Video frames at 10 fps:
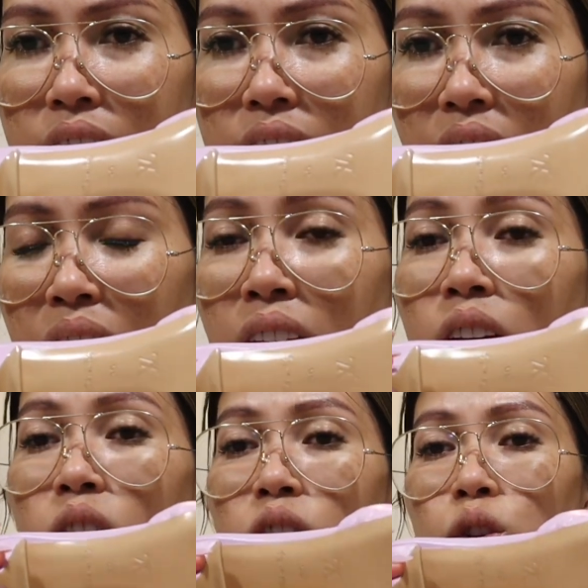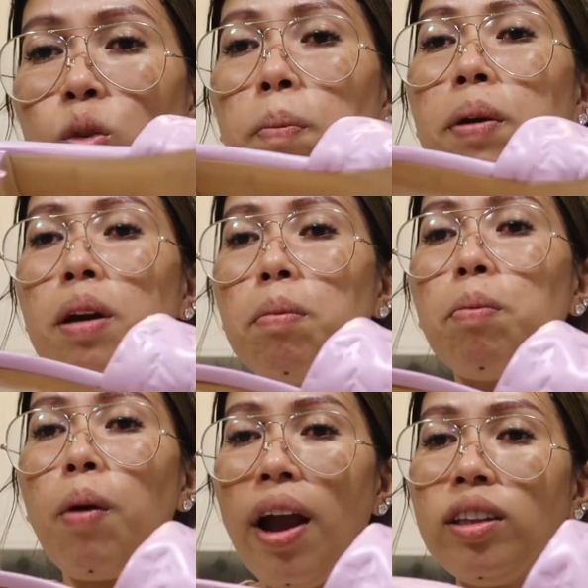See? Super
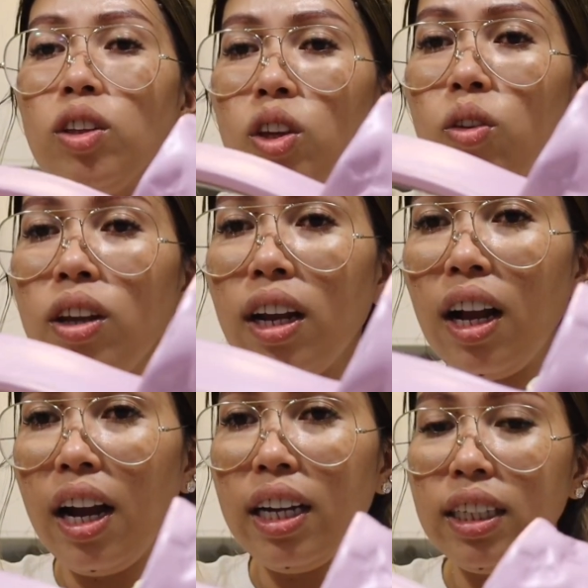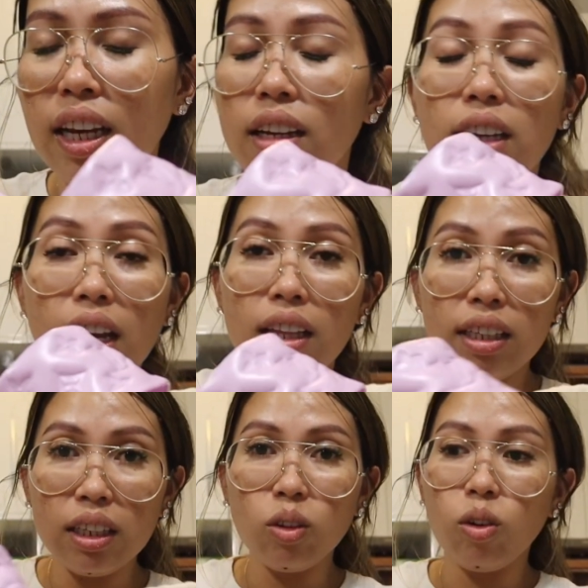brand new niya, guys. And yeah,
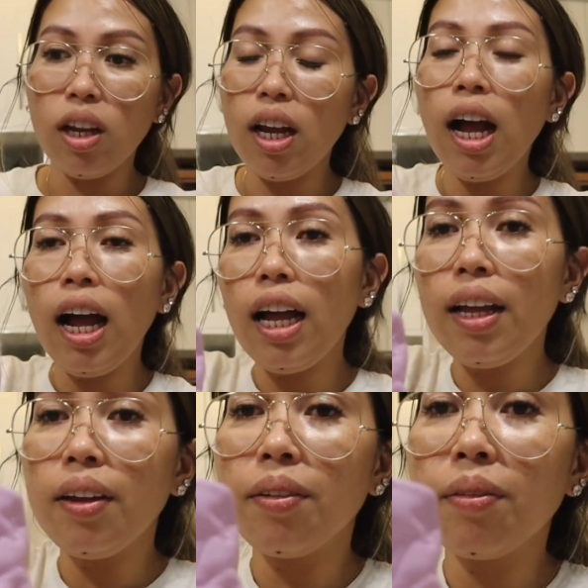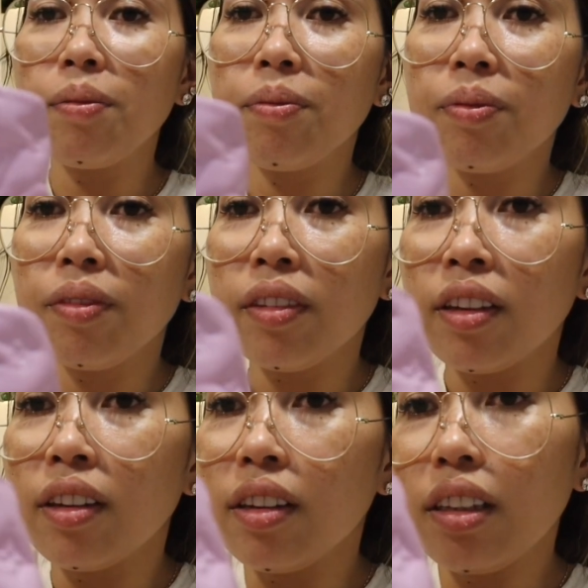this is Origha.
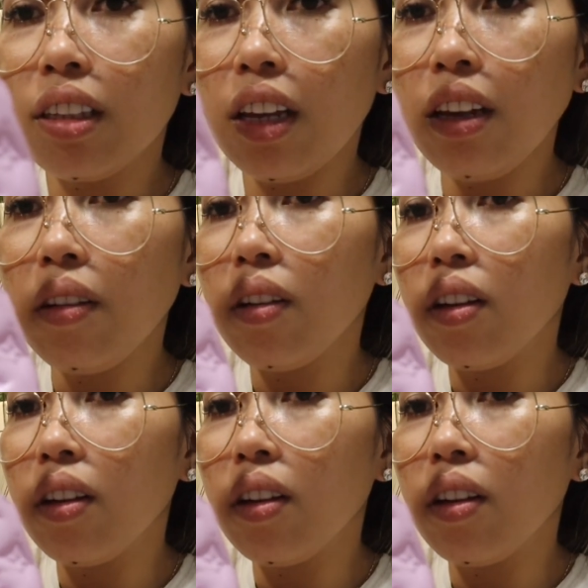See?